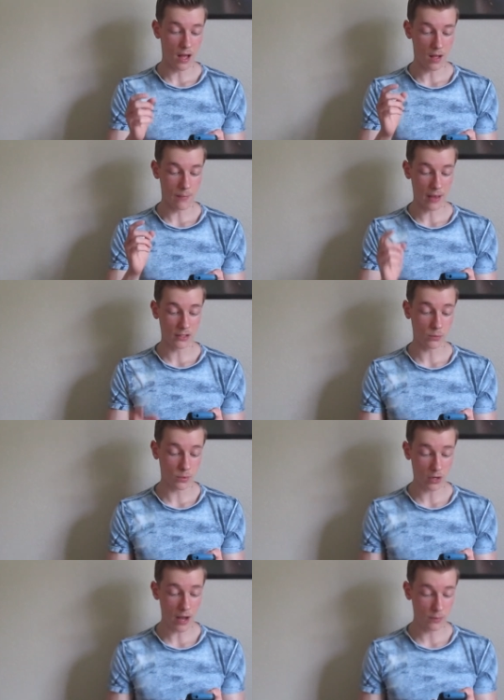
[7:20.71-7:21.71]
Um, I
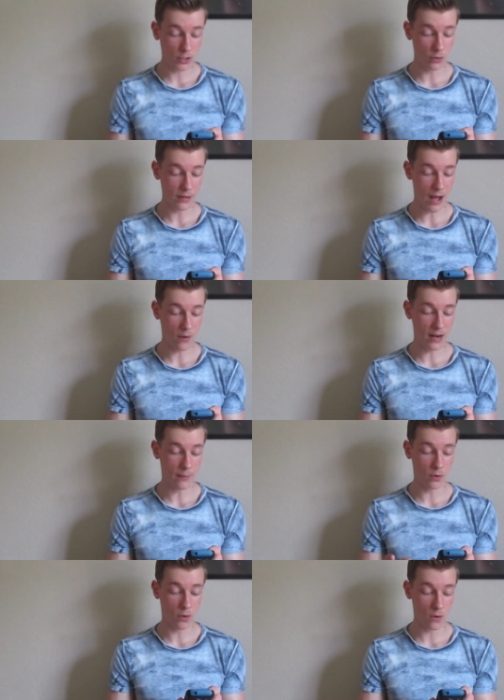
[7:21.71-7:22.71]
subscribe to you now and
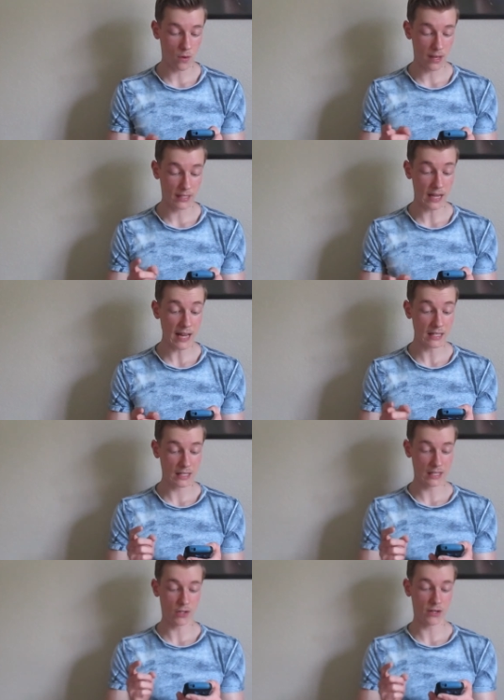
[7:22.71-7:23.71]
I'm excited to
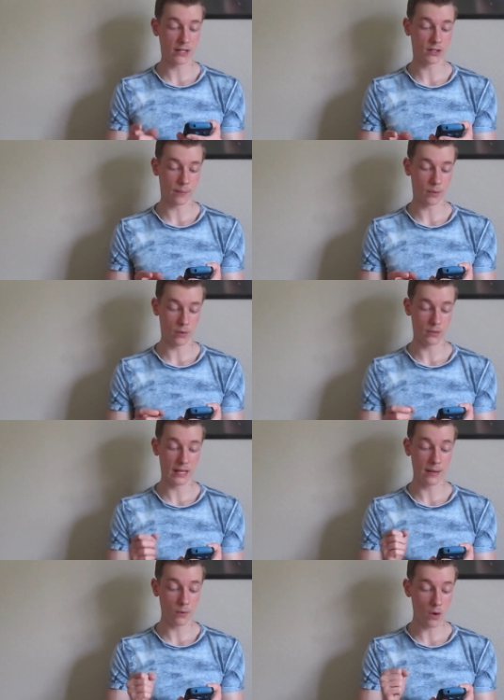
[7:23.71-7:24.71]
see your next upload.
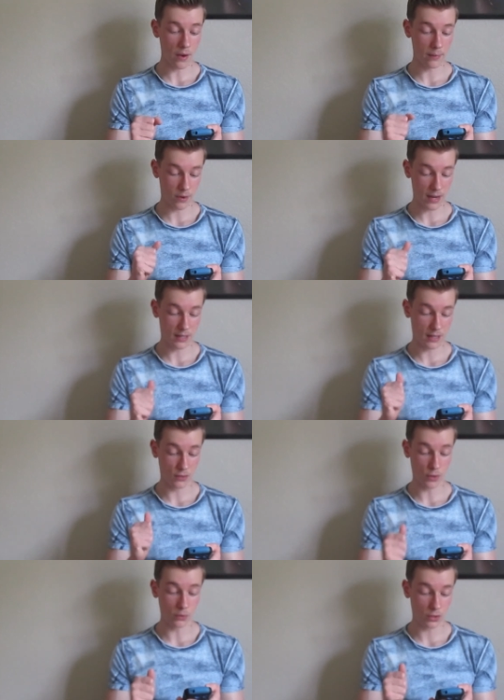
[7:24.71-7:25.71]
Keep going, Brandon,
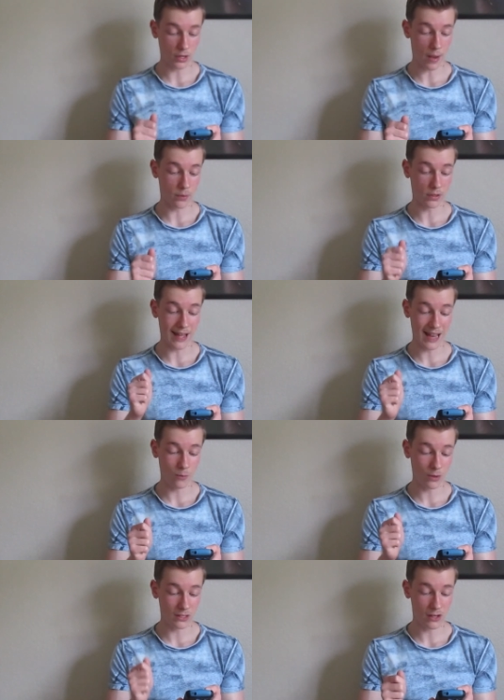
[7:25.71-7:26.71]
and don't stop or let
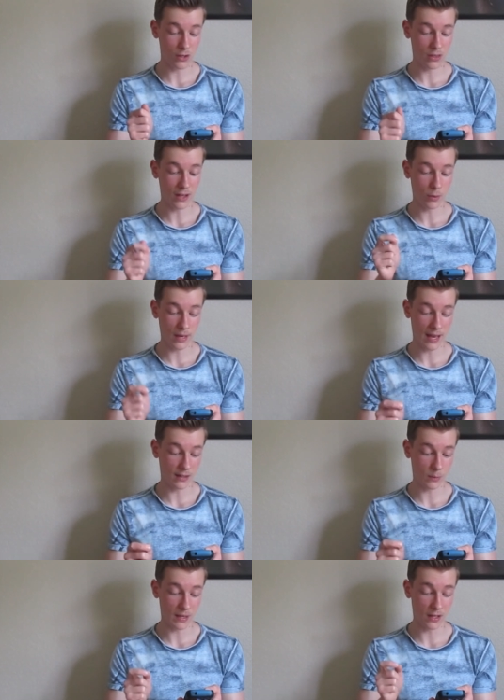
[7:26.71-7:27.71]
anyone tell you that you
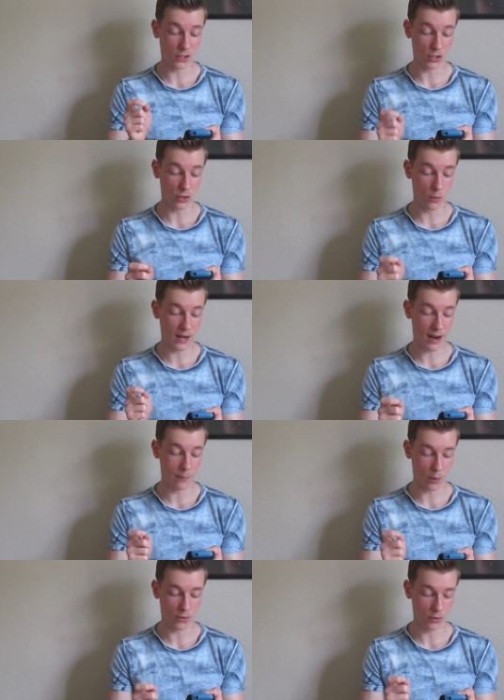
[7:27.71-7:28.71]
can't because you and I
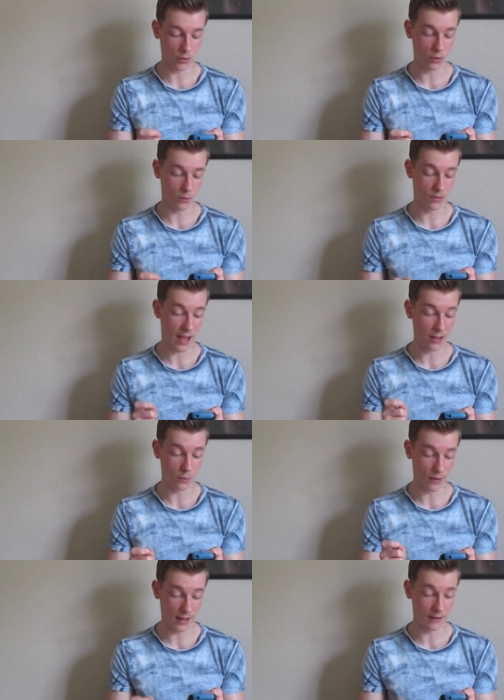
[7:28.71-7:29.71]
both know you that
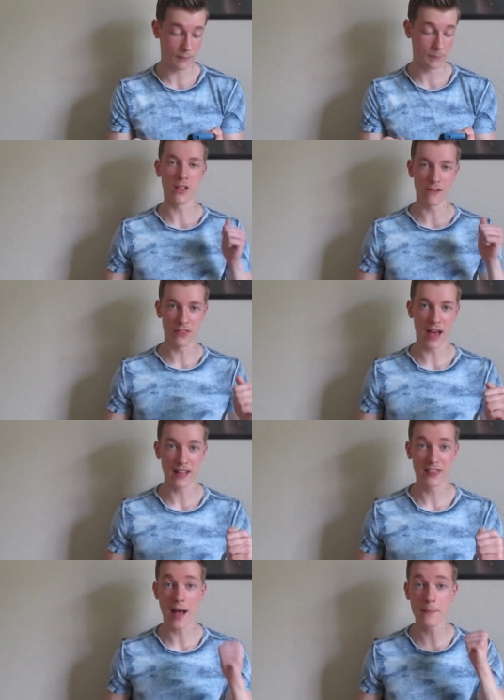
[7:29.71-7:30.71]
you can. I love
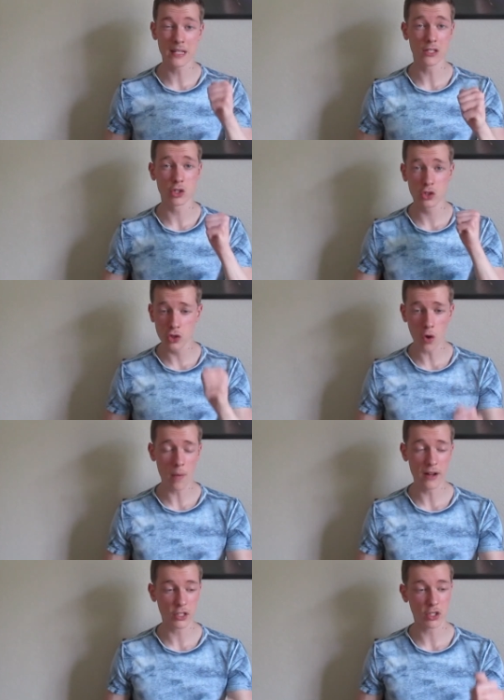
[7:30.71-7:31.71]
that. That means so
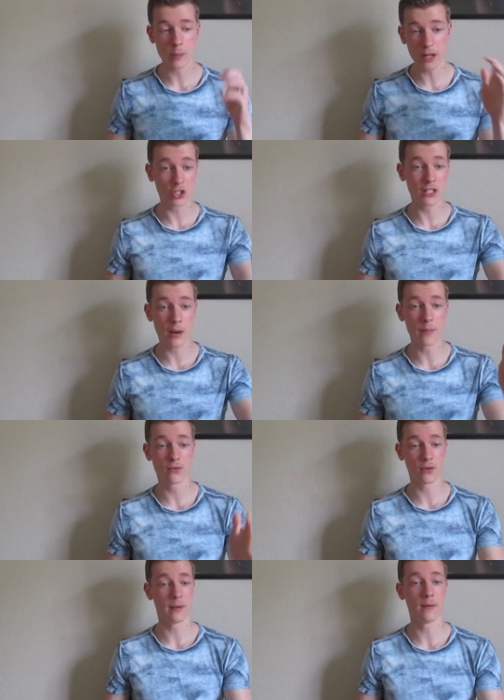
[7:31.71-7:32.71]
much, especially
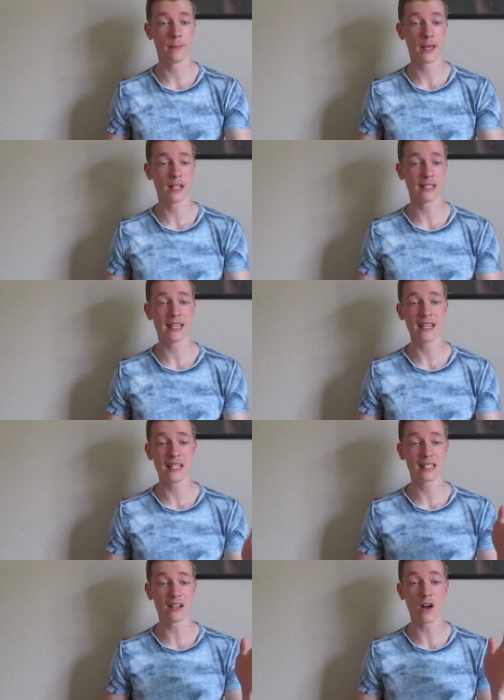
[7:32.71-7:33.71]
coming from him because
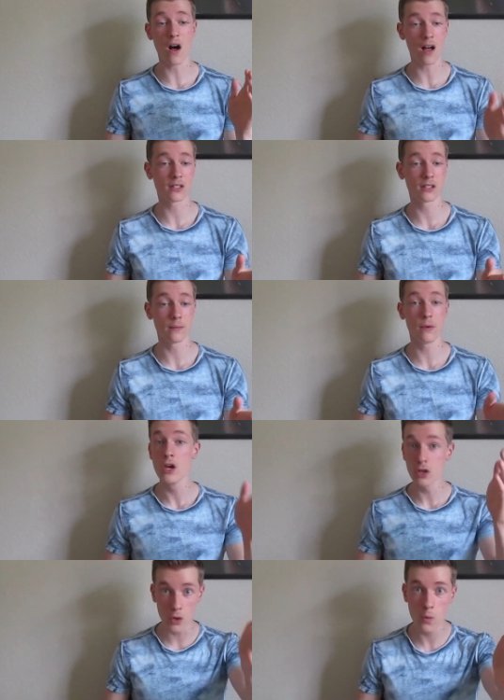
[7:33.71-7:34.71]
he is an awesome,
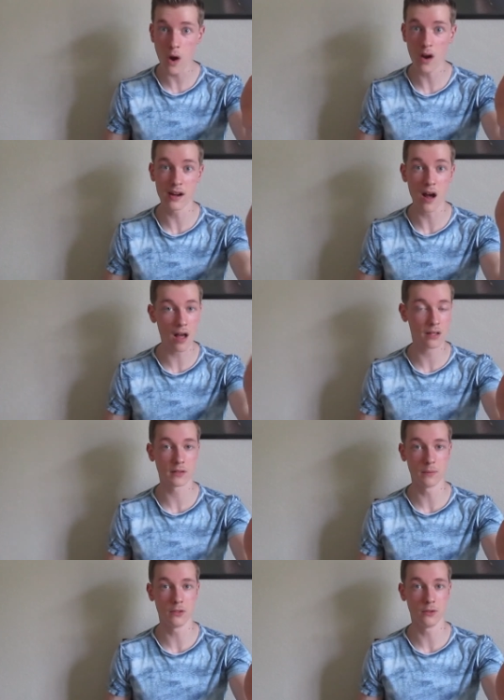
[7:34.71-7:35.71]
you are an
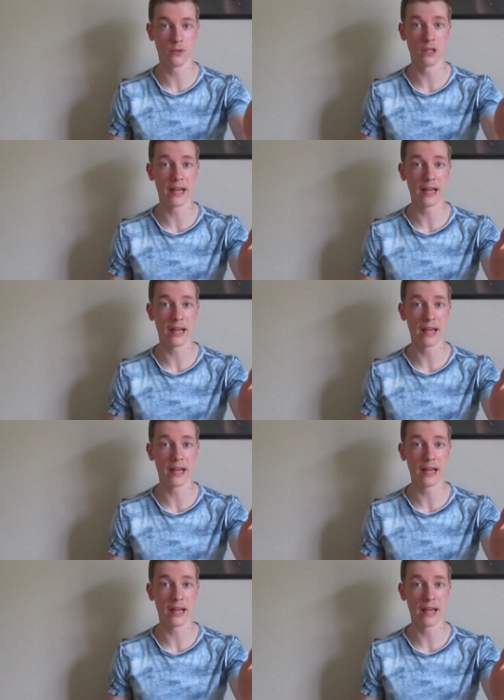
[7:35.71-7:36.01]
awesome dude.